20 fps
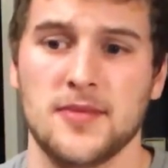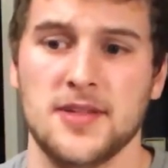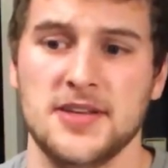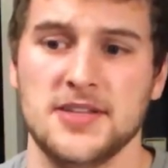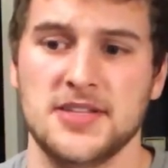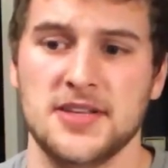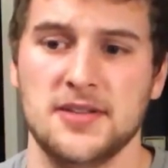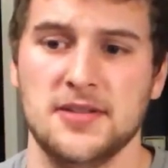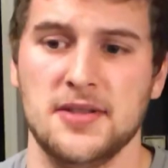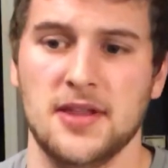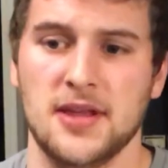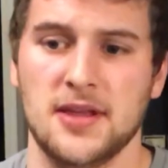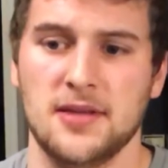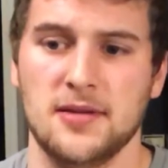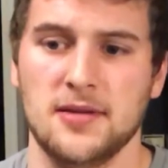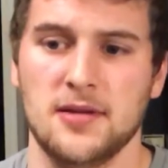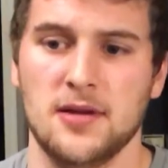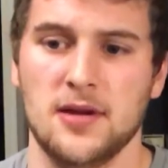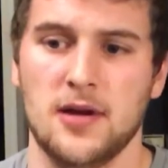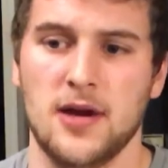they said, like,
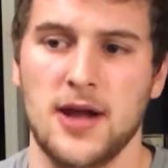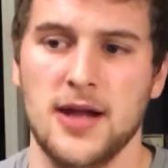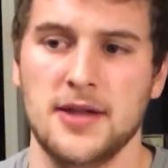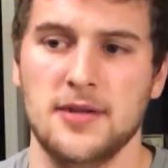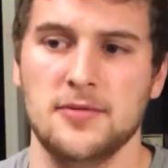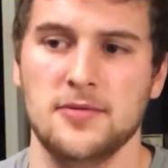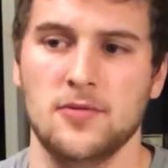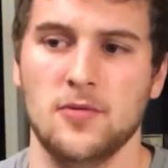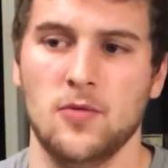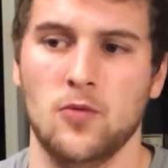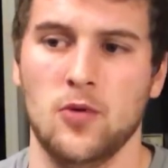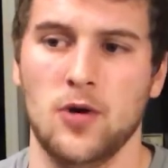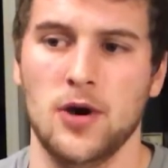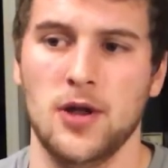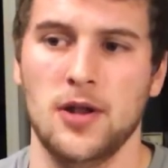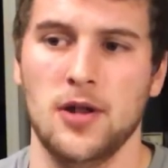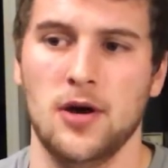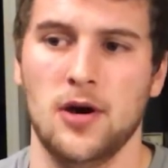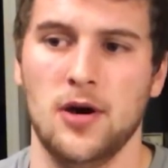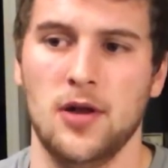all right,
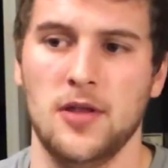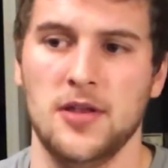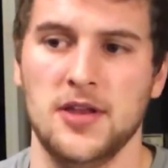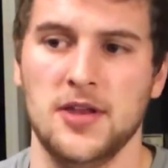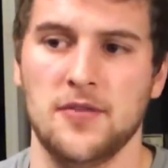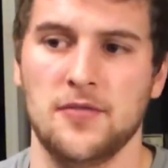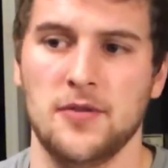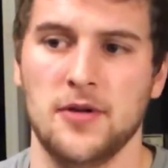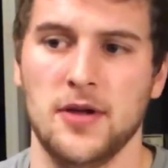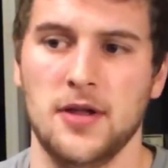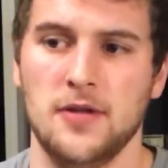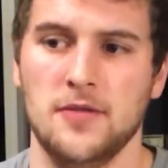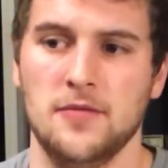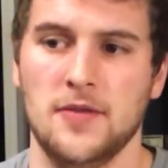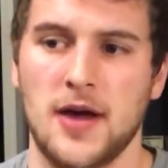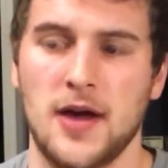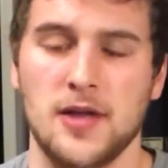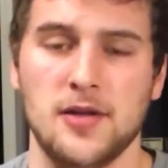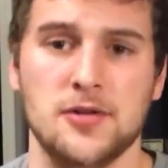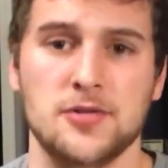what are the different
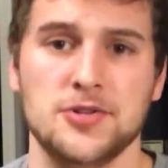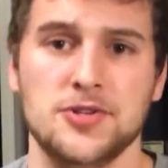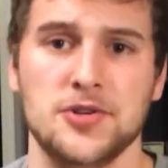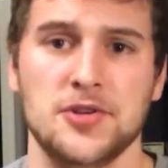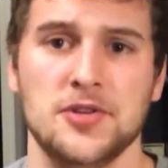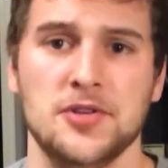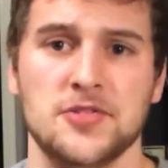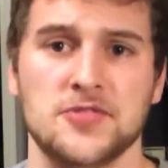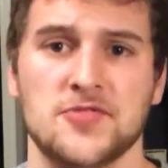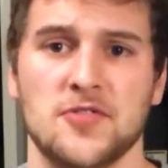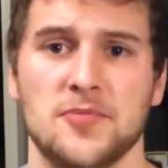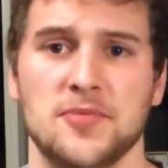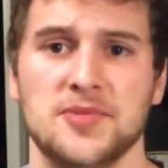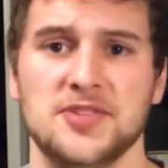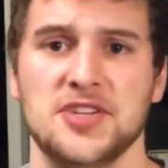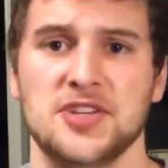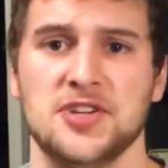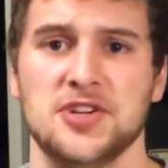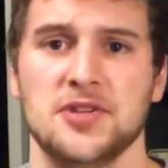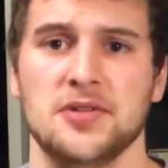values you can use for
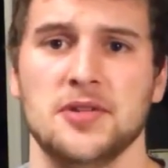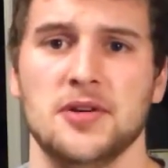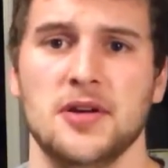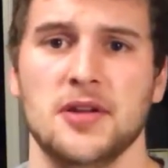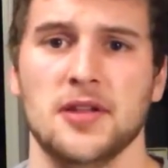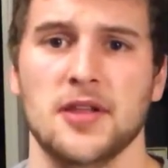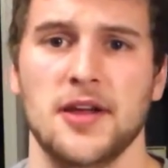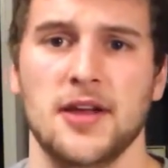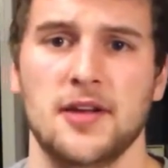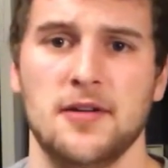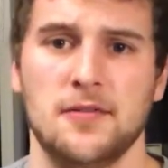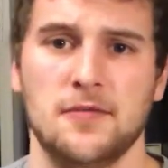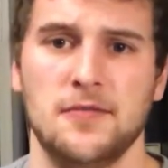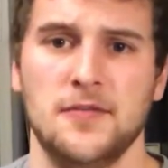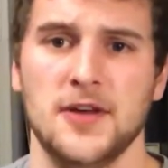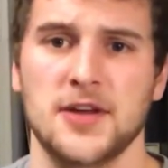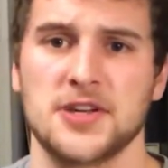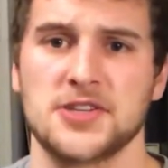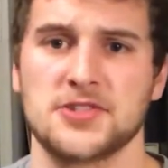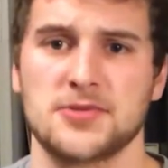position? Like
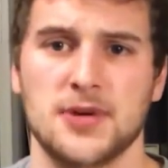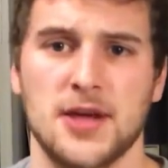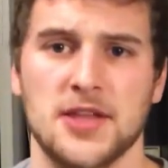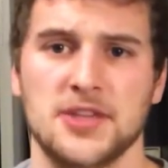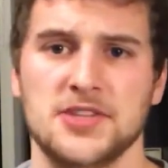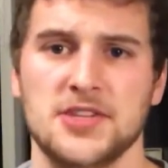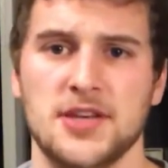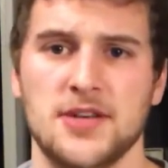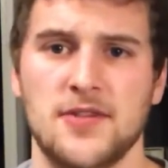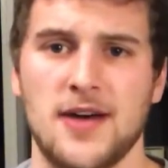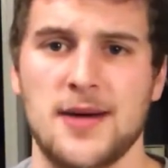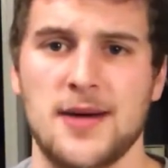fixed, relative,